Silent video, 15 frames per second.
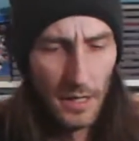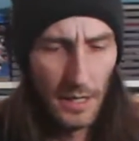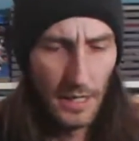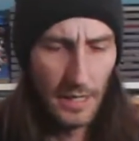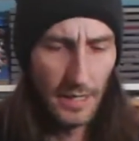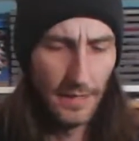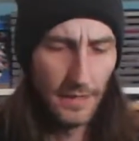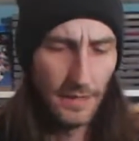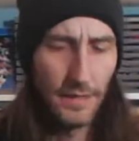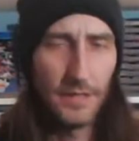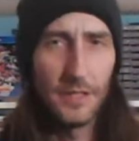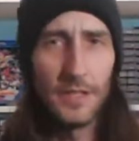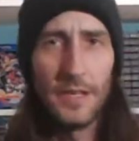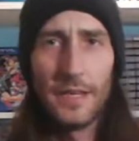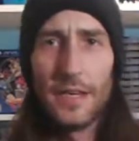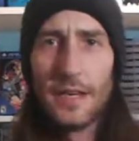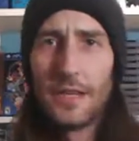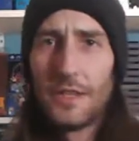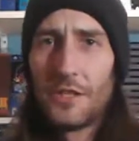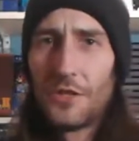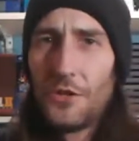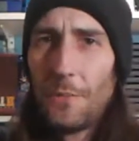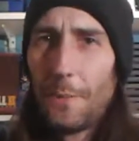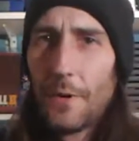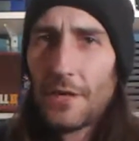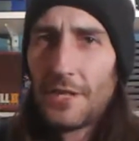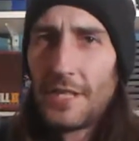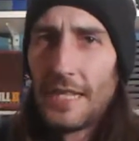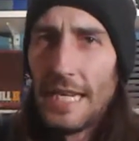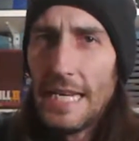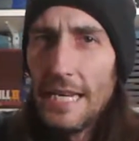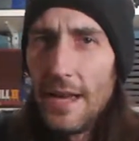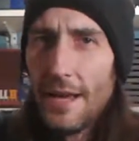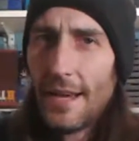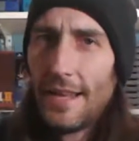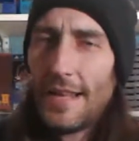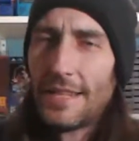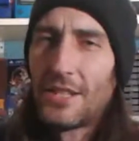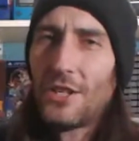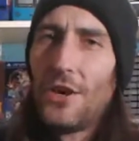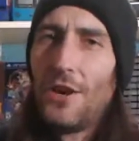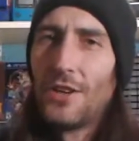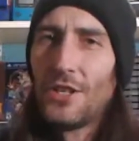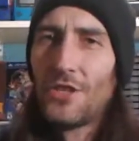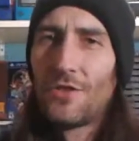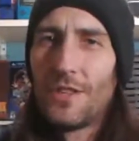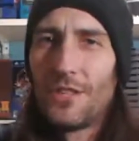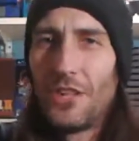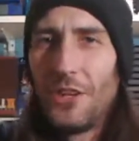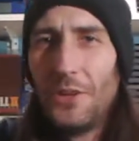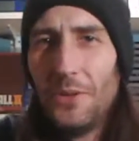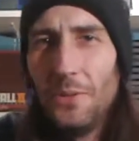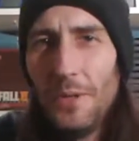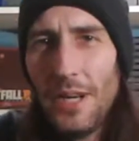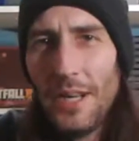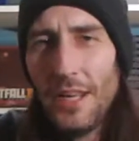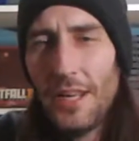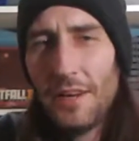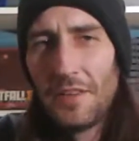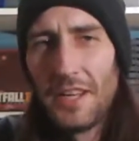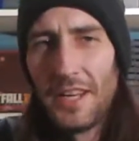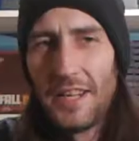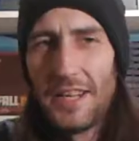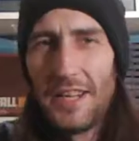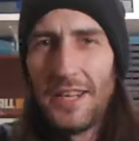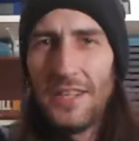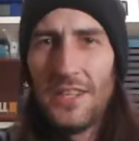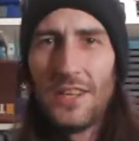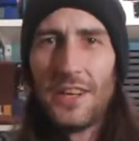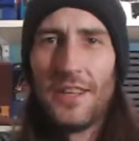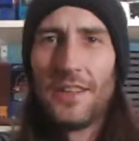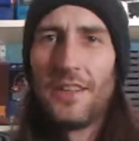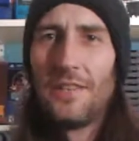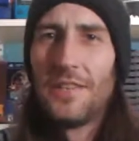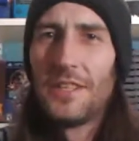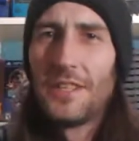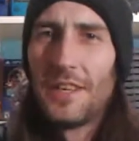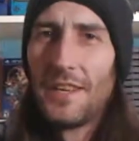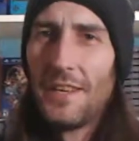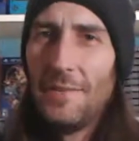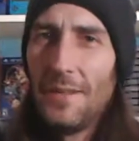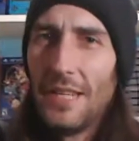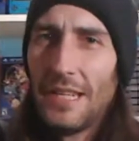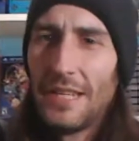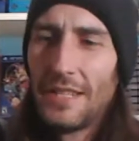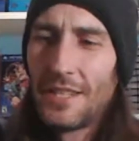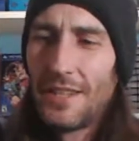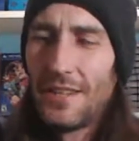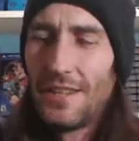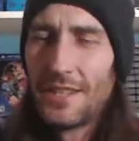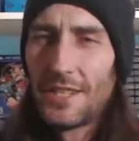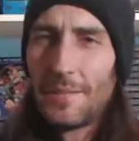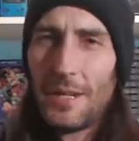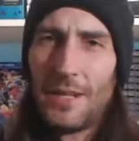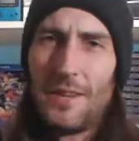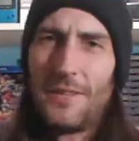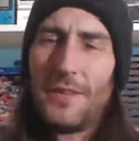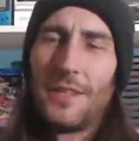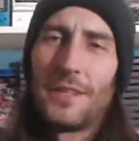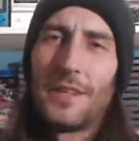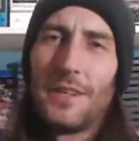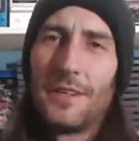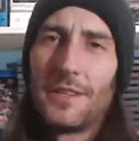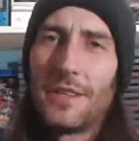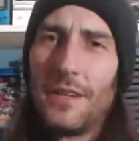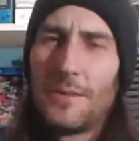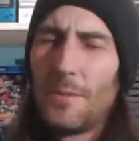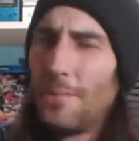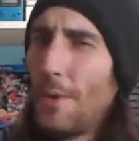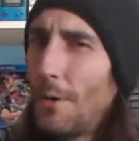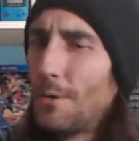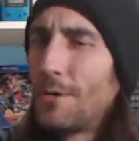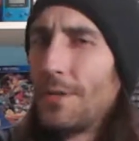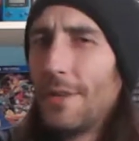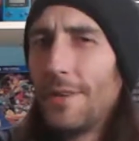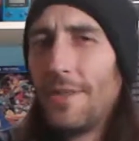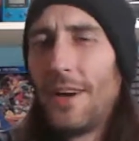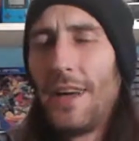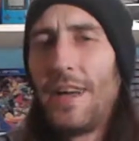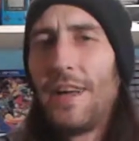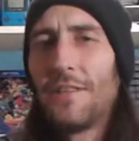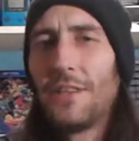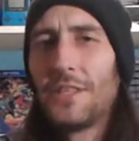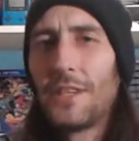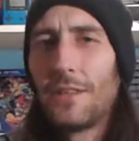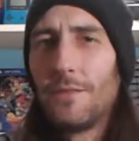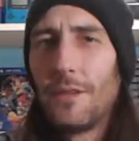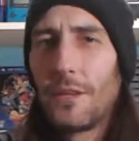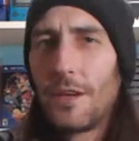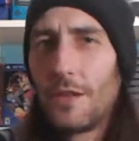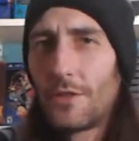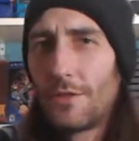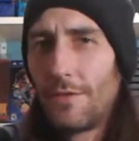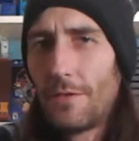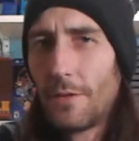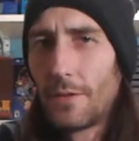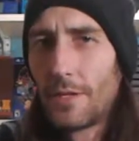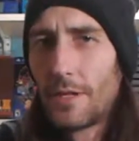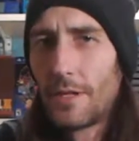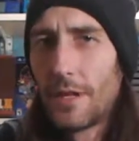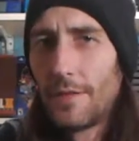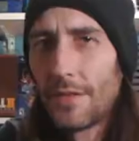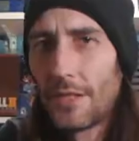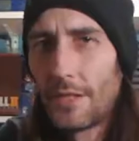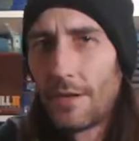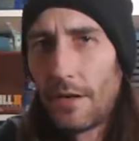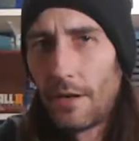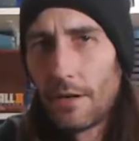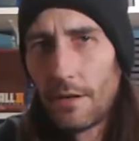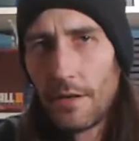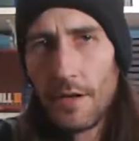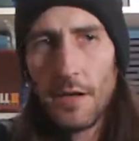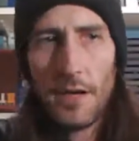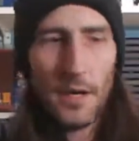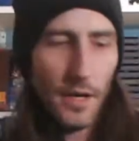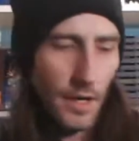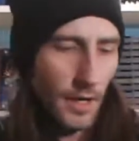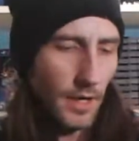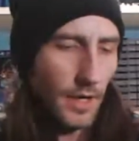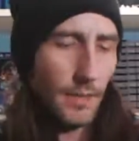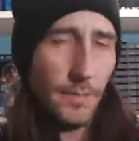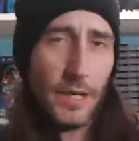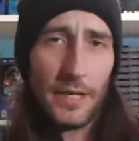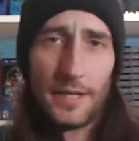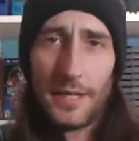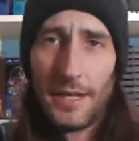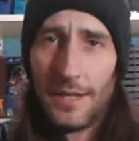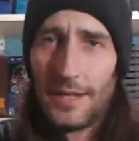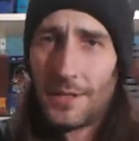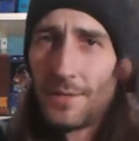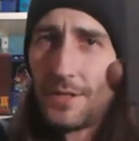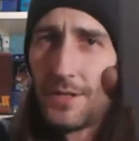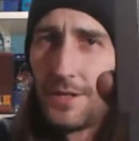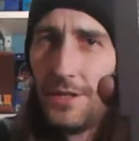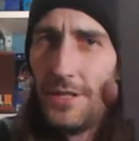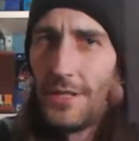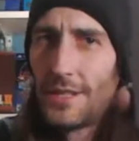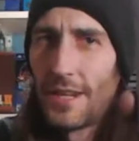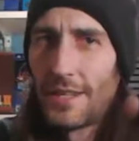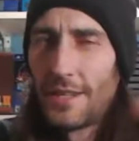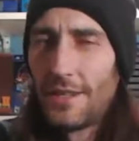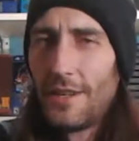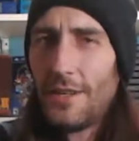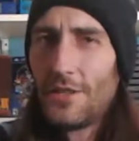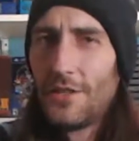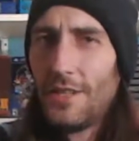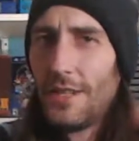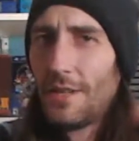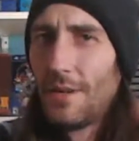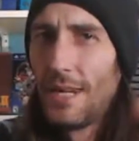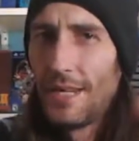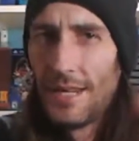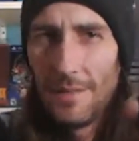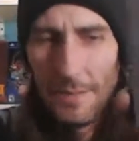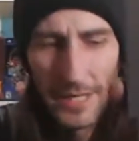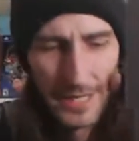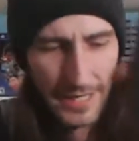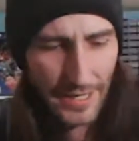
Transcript: Let's see, I got Super C, that's Contra 2, the NES. I love this game. It's awesome. I love all the Contra games. Well, most of them, not every single one. Contra Force is kind of a stinker. But this one's good. Second Contra, great game.